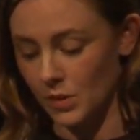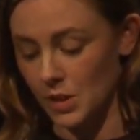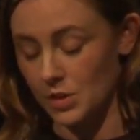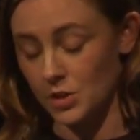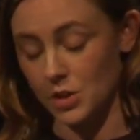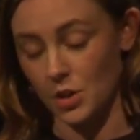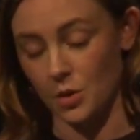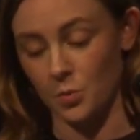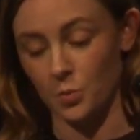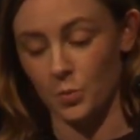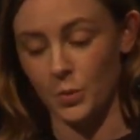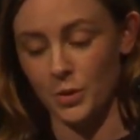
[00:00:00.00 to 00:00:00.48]

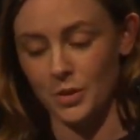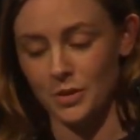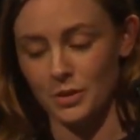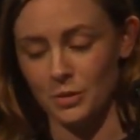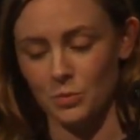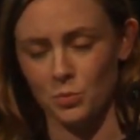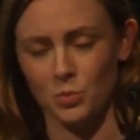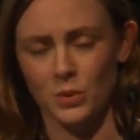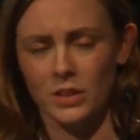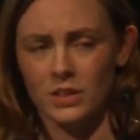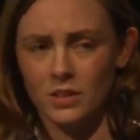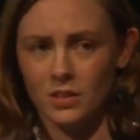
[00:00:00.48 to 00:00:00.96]
So work
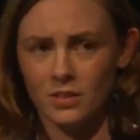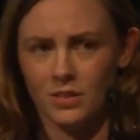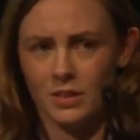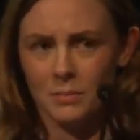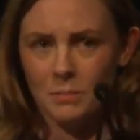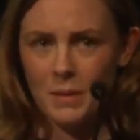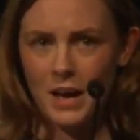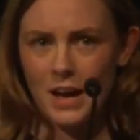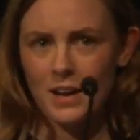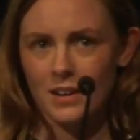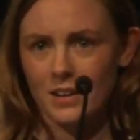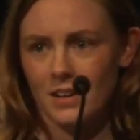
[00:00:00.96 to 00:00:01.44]
with the
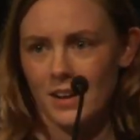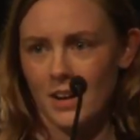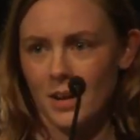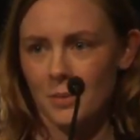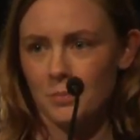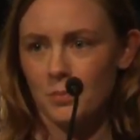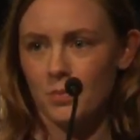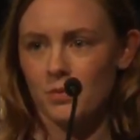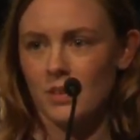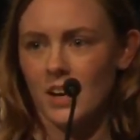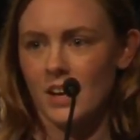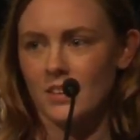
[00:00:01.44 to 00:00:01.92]

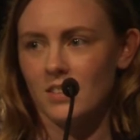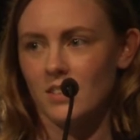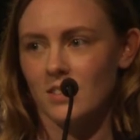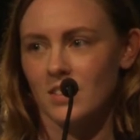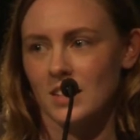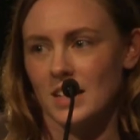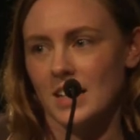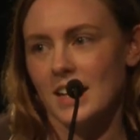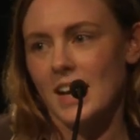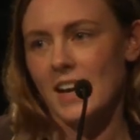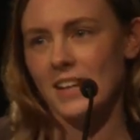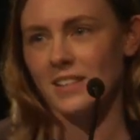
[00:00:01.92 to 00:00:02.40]
markup rather
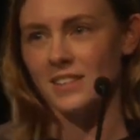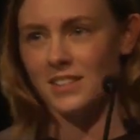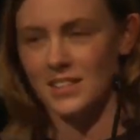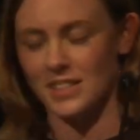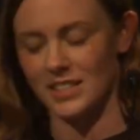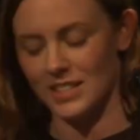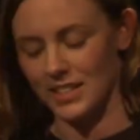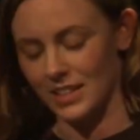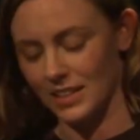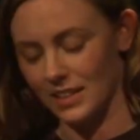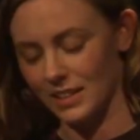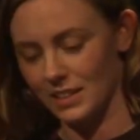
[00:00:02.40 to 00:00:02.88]
than
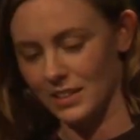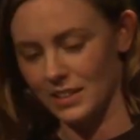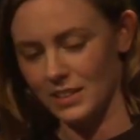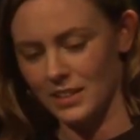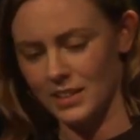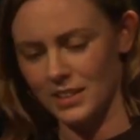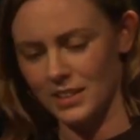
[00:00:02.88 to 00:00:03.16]
against it,